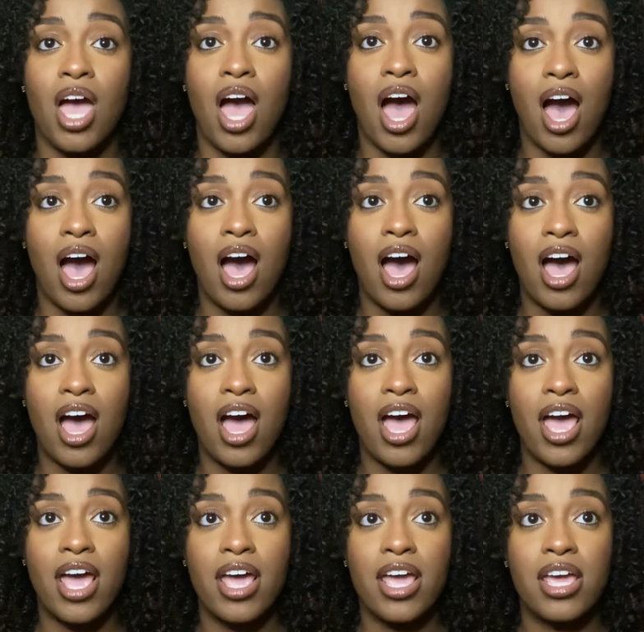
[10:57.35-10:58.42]

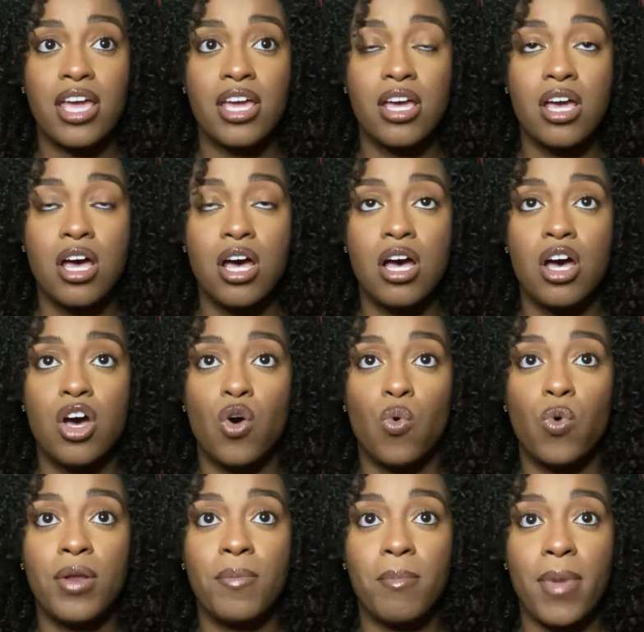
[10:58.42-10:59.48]
I
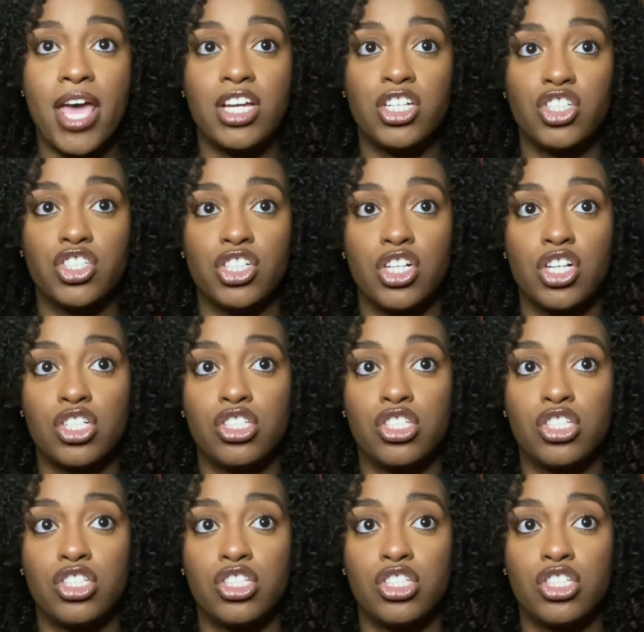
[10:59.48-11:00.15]
would make sure